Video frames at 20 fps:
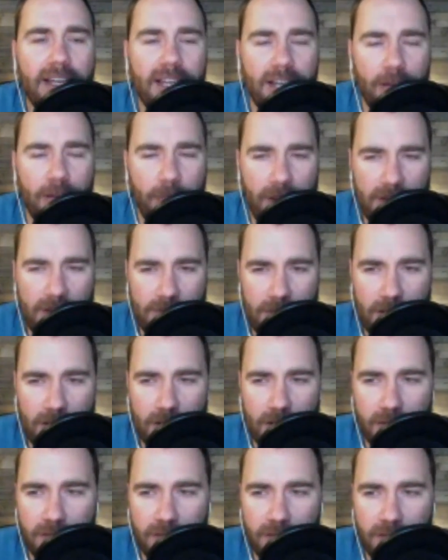it
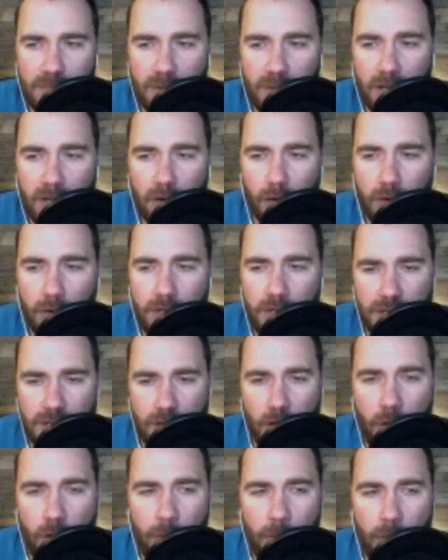makes me nervous. But
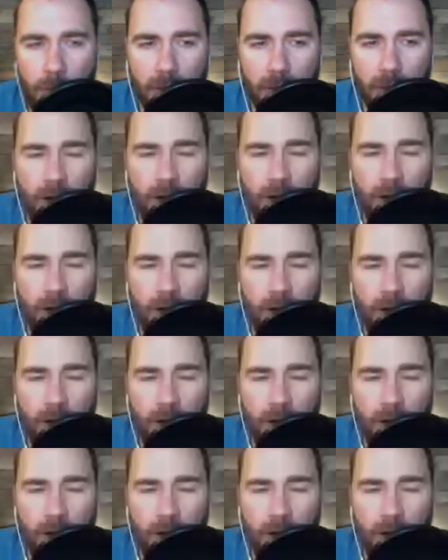yours is a home built one,